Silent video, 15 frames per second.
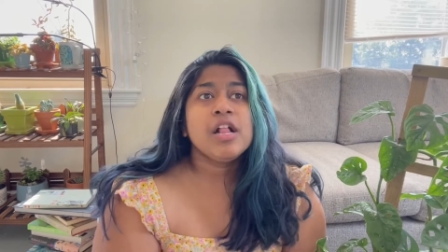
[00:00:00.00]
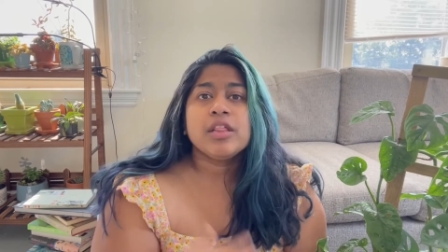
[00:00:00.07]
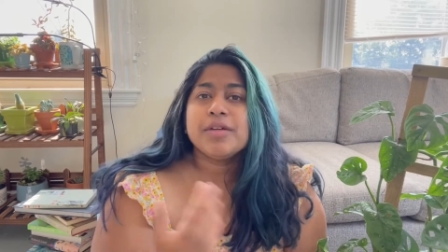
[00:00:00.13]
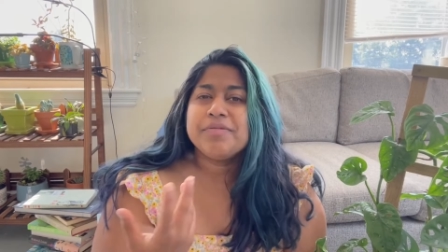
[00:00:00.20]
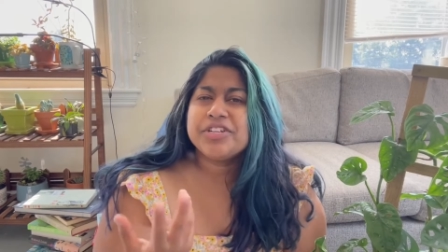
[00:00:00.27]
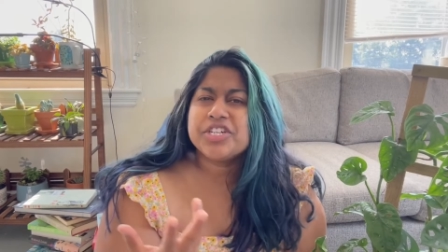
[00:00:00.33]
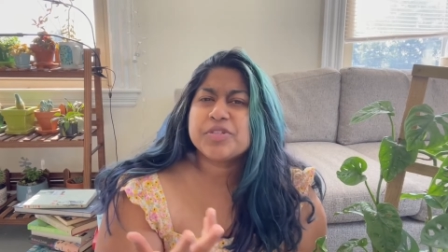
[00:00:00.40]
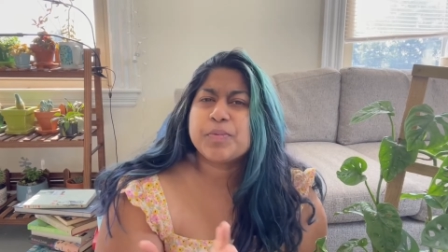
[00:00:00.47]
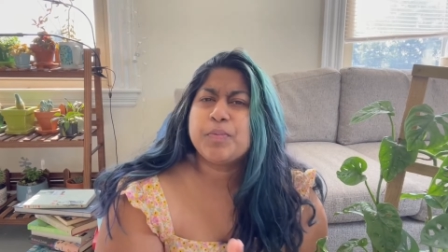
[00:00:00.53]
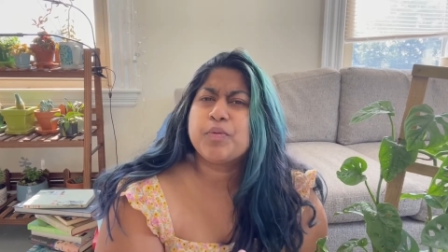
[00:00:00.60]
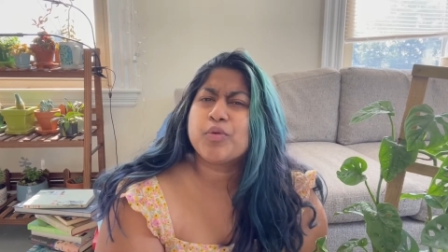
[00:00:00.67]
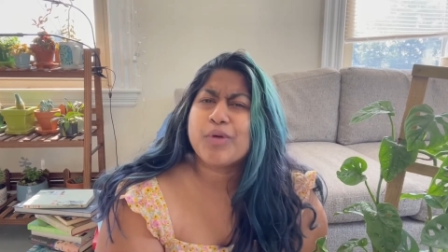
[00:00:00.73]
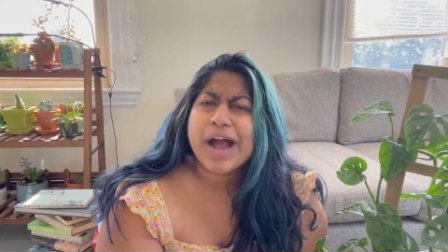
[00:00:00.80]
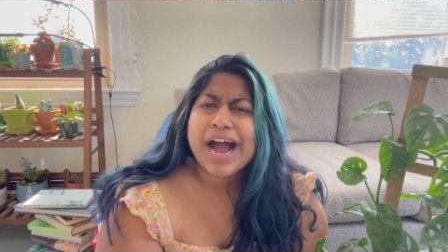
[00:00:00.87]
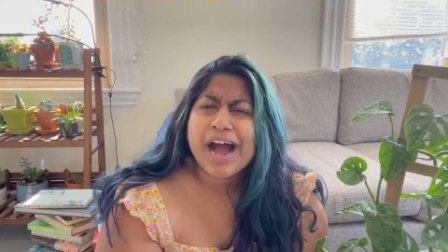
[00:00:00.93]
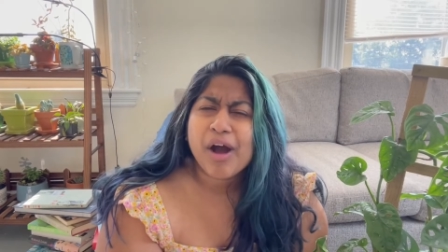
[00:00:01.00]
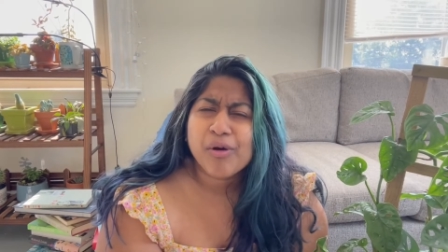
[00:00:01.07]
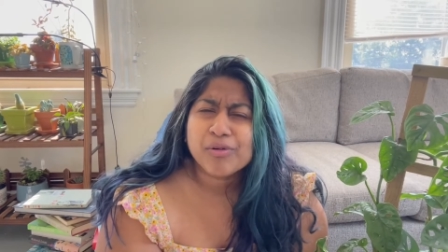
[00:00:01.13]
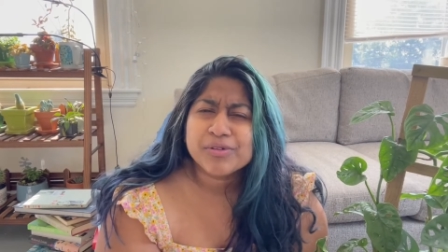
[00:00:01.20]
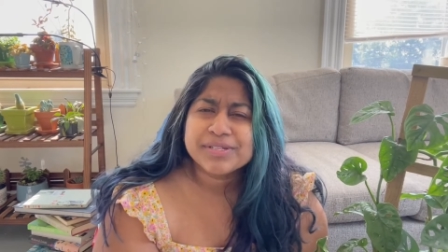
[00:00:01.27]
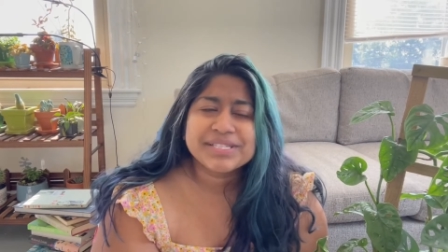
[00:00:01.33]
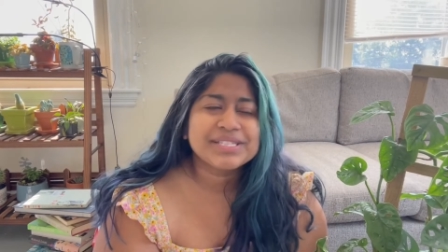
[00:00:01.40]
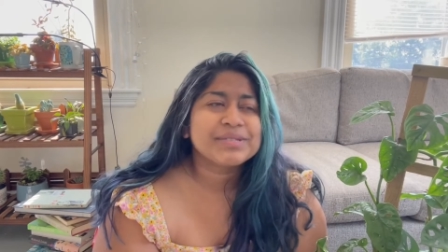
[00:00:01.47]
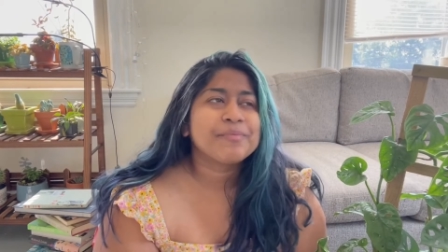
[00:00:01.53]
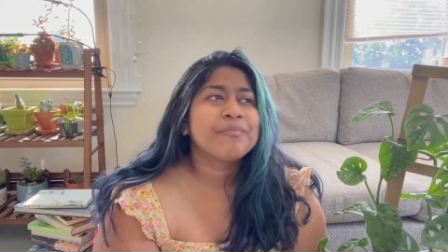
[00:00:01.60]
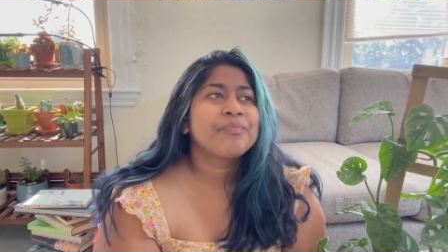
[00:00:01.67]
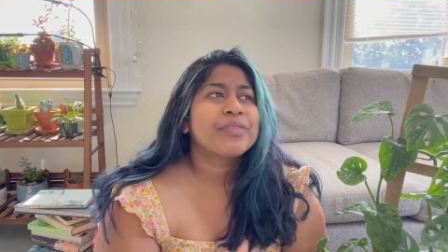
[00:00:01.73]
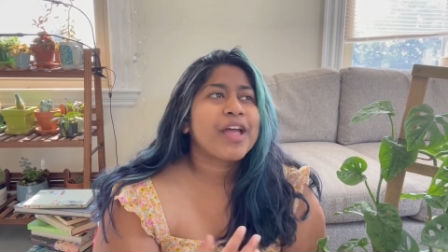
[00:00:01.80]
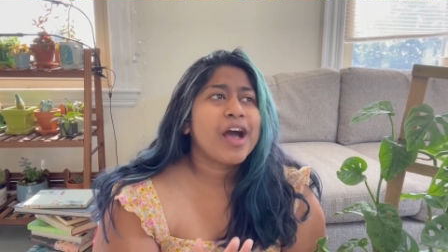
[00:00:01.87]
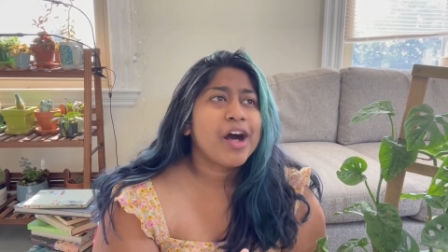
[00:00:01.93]
let me just browse
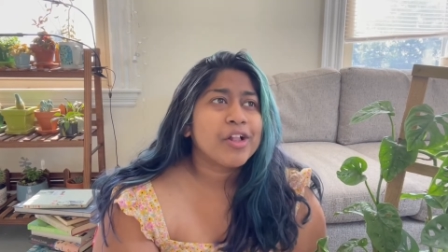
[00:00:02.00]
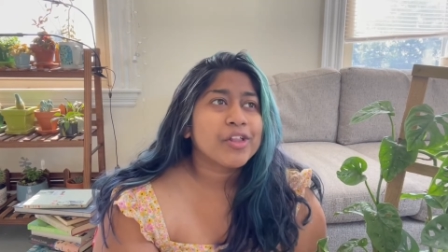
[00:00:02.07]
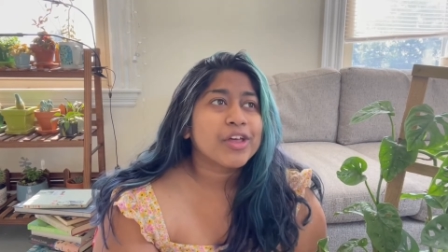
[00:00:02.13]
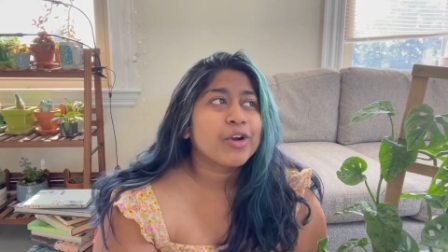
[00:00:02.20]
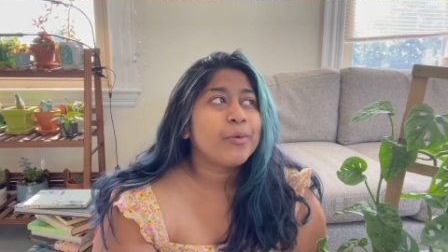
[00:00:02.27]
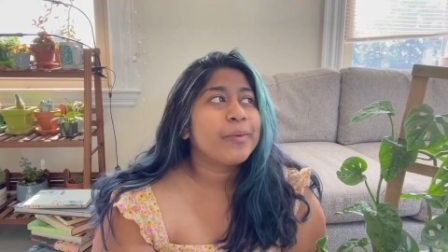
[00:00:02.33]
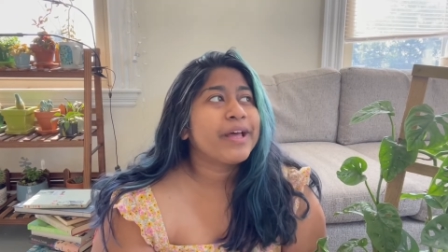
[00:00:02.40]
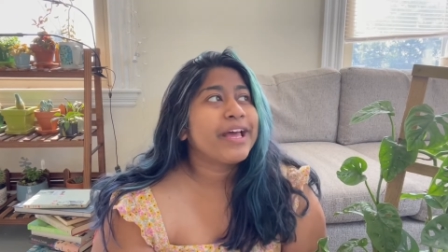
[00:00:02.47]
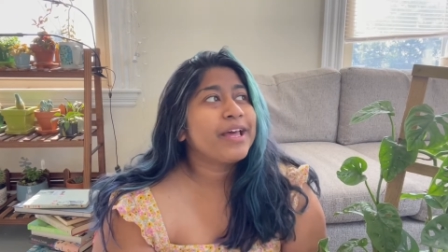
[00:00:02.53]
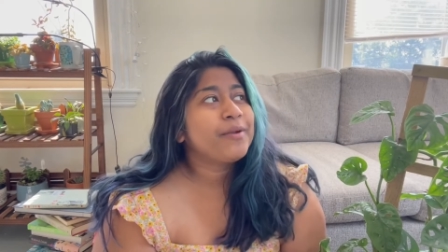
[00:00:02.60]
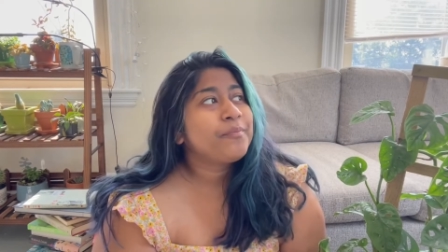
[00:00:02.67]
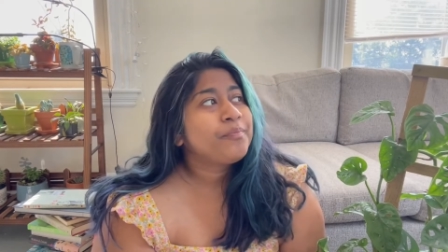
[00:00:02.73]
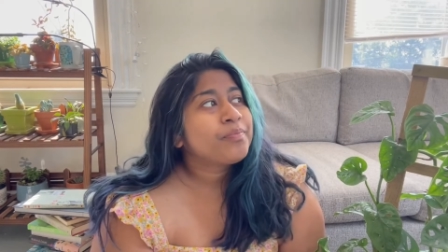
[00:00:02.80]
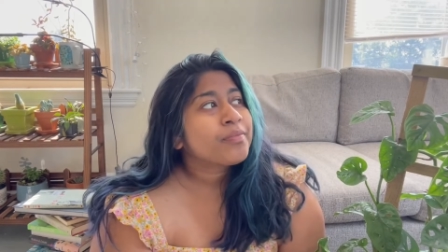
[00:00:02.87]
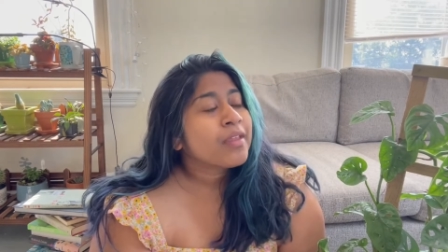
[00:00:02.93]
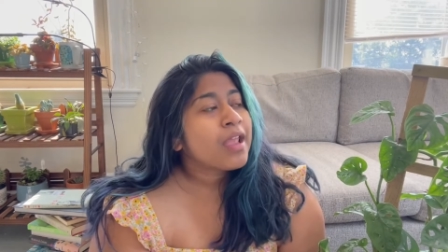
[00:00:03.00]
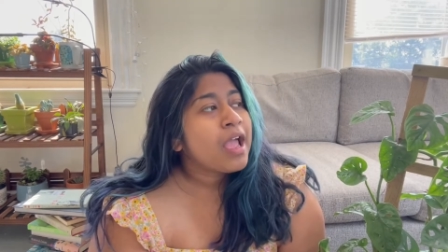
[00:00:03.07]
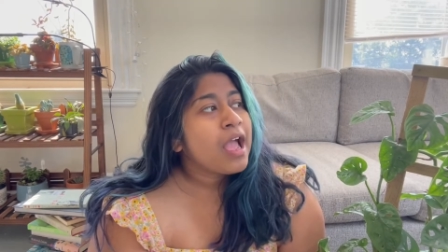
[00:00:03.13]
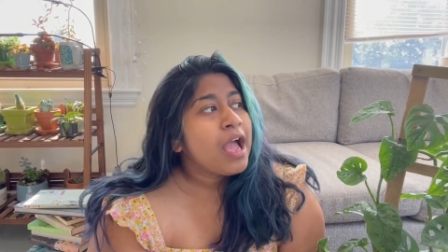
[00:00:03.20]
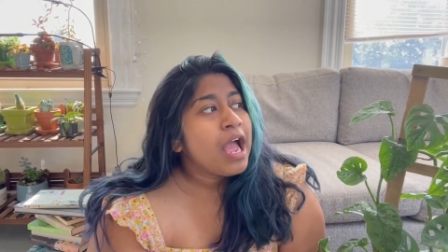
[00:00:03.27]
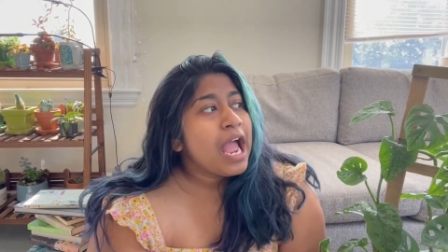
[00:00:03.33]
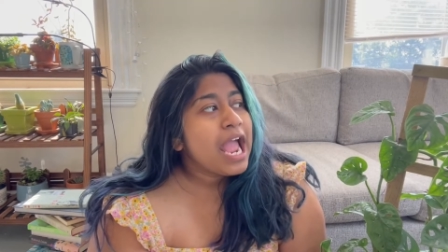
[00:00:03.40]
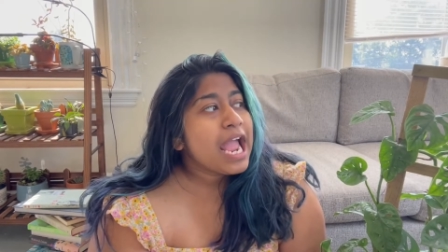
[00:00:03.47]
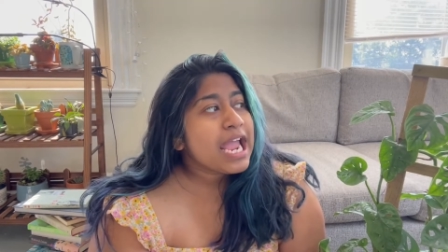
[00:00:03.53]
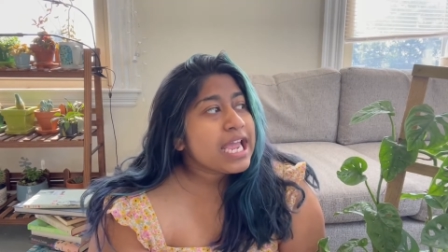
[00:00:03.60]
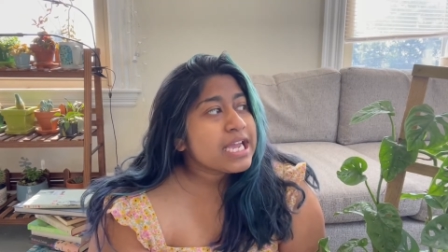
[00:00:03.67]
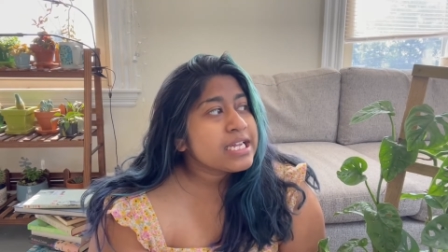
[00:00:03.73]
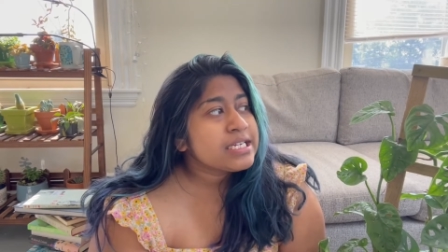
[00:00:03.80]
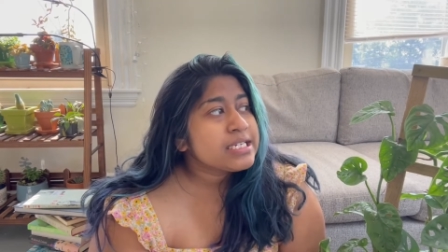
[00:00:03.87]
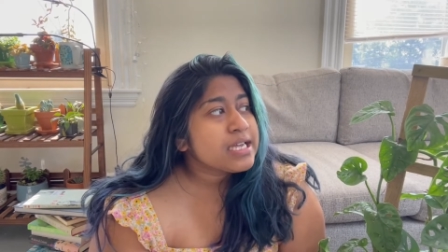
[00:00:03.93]
a little bit.
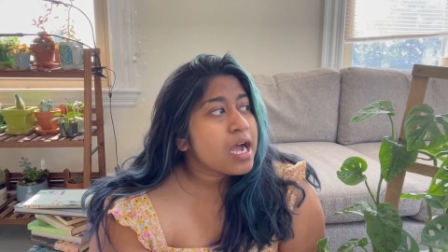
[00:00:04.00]
And